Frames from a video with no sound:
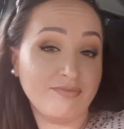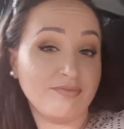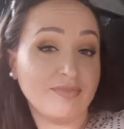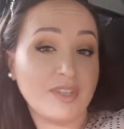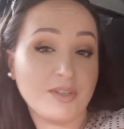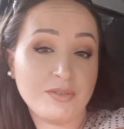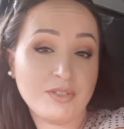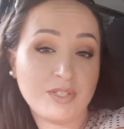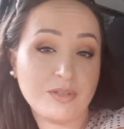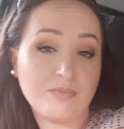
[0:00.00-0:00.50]

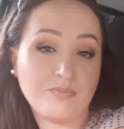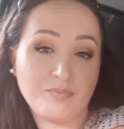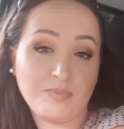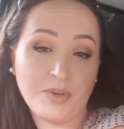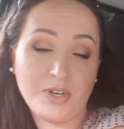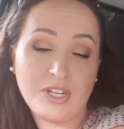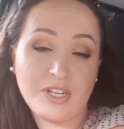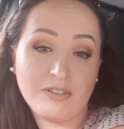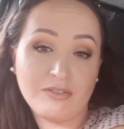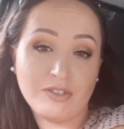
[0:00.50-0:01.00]
it was a
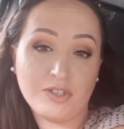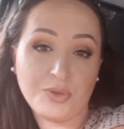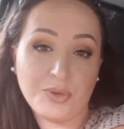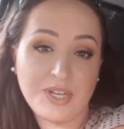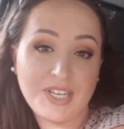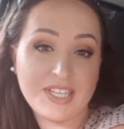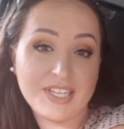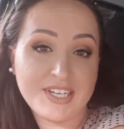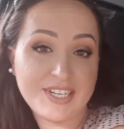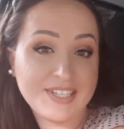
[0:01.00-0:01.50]
pretty
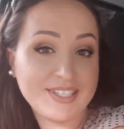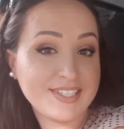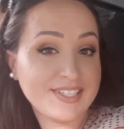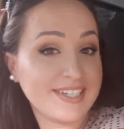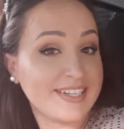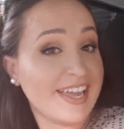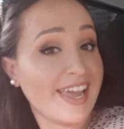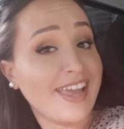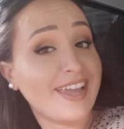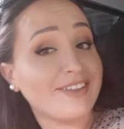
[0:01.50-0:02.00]
quick and easy
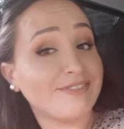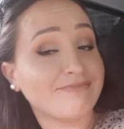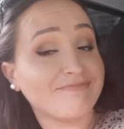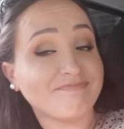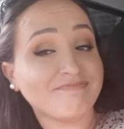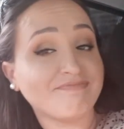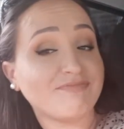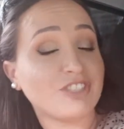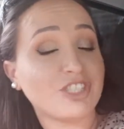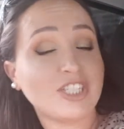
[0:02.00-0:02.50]
day.
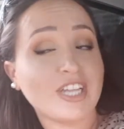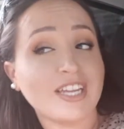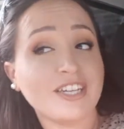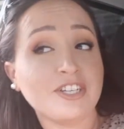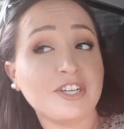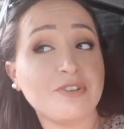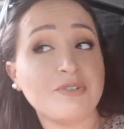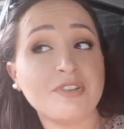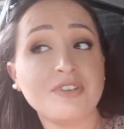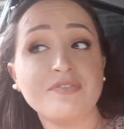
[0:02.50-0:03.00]
Just had to
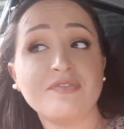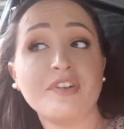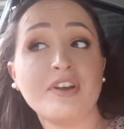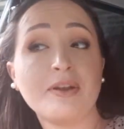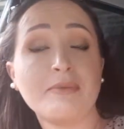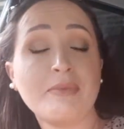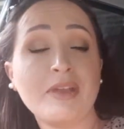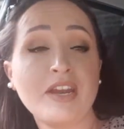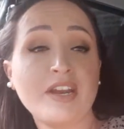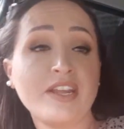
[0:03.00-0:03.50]
go in for
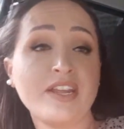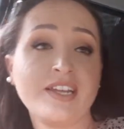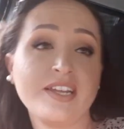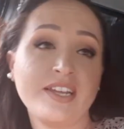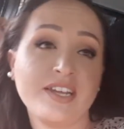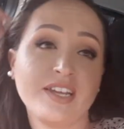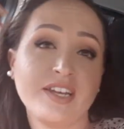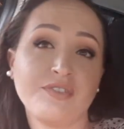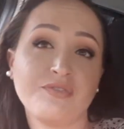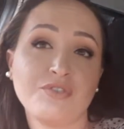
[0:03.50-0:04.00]
a meeting,
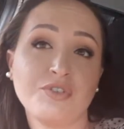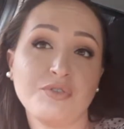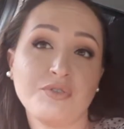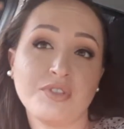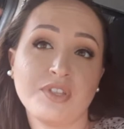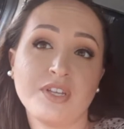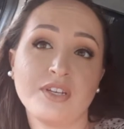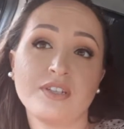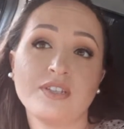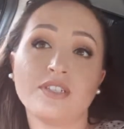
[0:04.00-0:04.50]
get a few
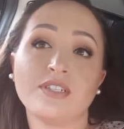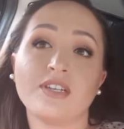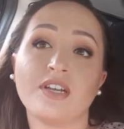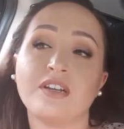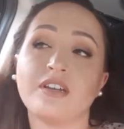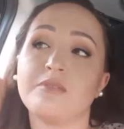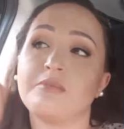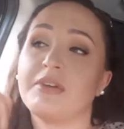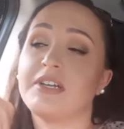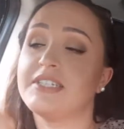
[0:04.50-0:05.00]
things
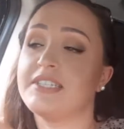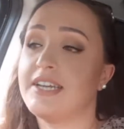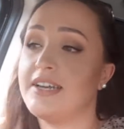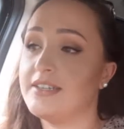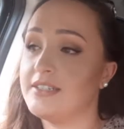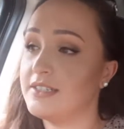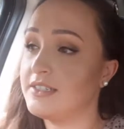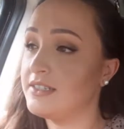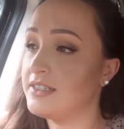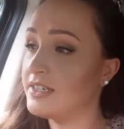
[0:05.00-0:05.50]
done on my
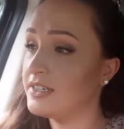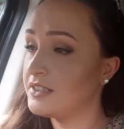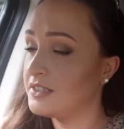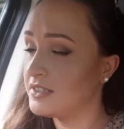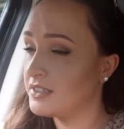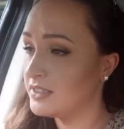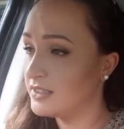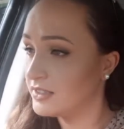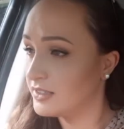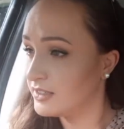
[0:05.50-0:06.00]
task
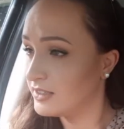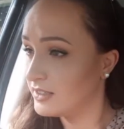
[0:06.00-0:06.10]
list.